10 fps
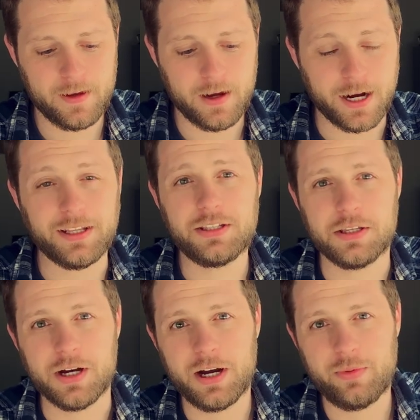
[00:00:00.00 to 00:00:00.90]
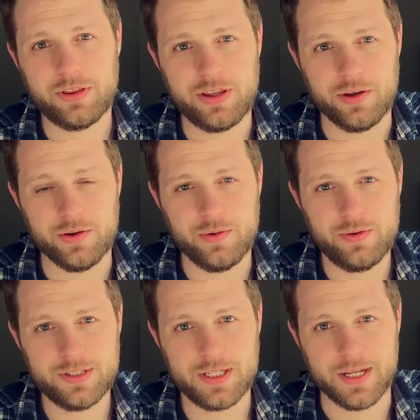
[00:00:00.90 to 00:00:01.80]
I'd like to talk with you
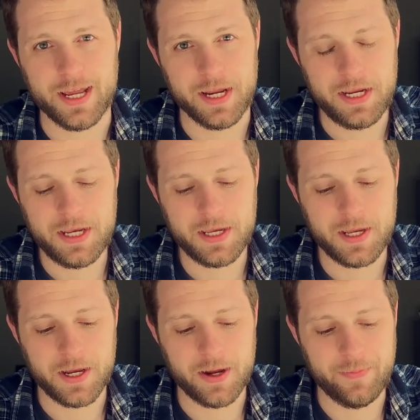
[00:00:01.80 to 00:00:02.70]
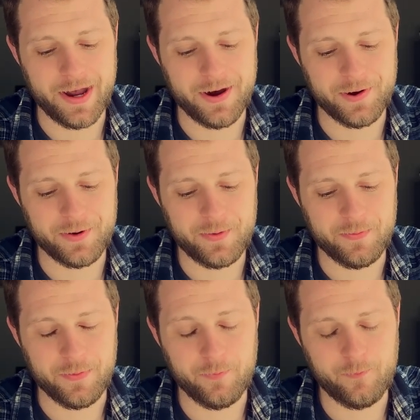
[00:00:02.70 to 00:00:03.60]
today about
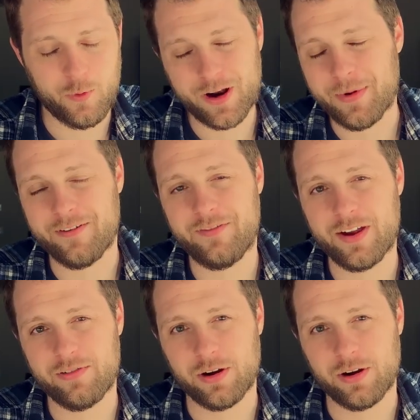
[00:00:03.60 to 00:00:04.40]
one of my favorite